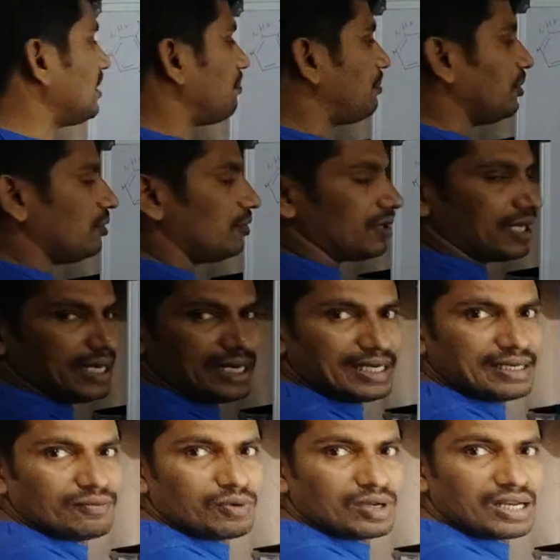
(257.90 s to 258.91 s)
a
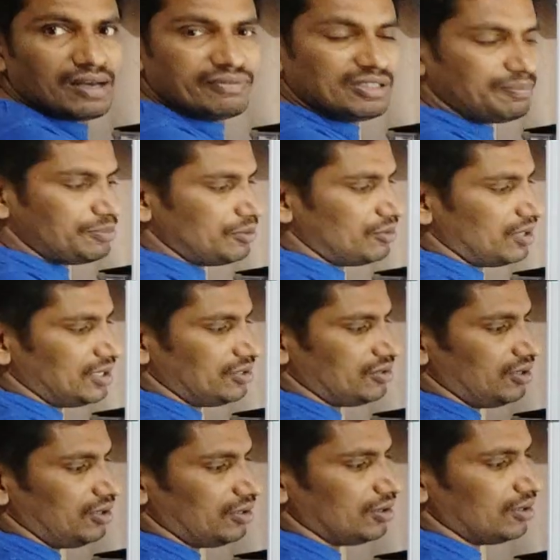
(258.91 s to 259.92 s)
purine. One of the purine, you
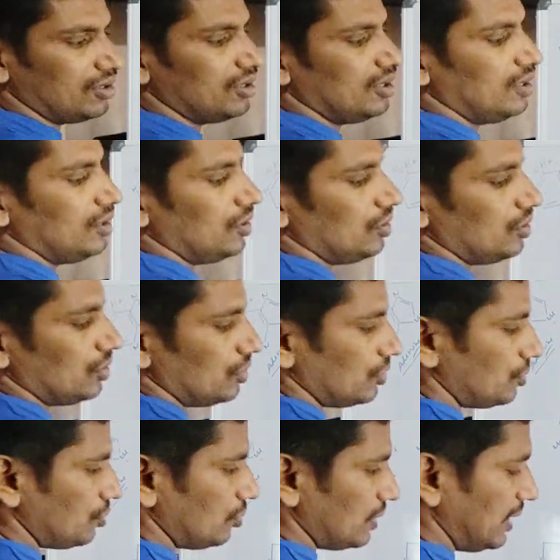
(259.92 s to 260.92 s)
know.
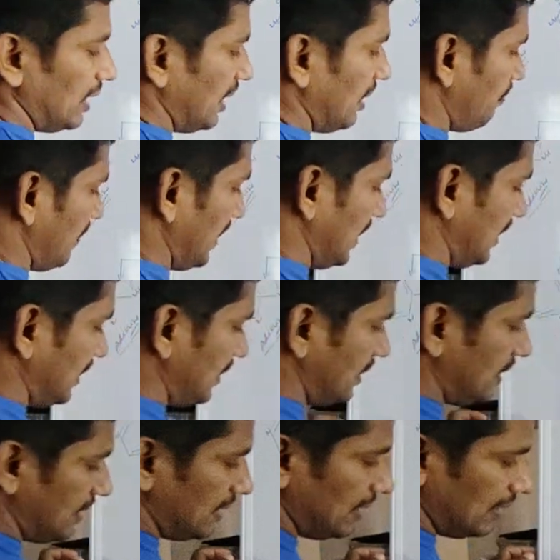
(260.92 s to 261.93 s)
Sugar
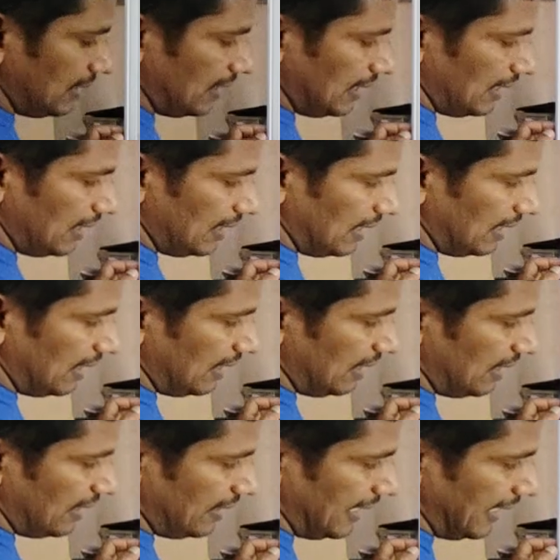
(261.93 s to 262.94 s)
plus
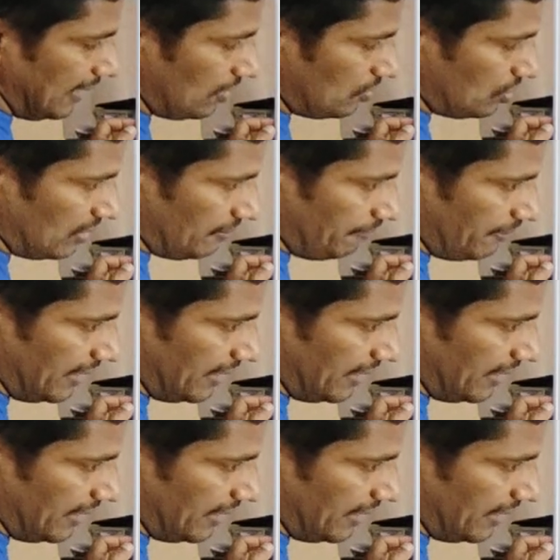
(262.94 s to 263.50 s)
nitrogen